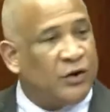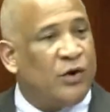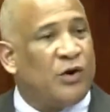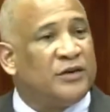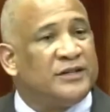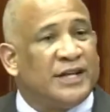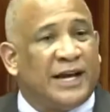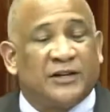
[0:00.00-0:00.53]

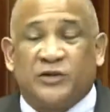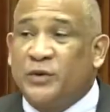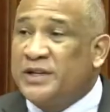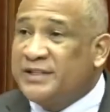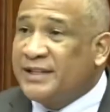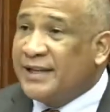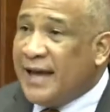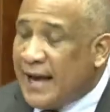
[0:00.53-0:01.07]
contact
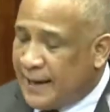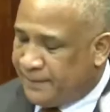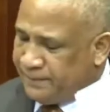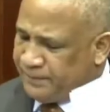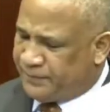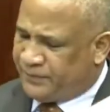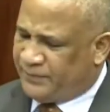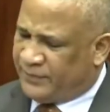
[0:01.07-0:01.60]
tracing
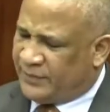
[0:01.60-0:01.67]
app,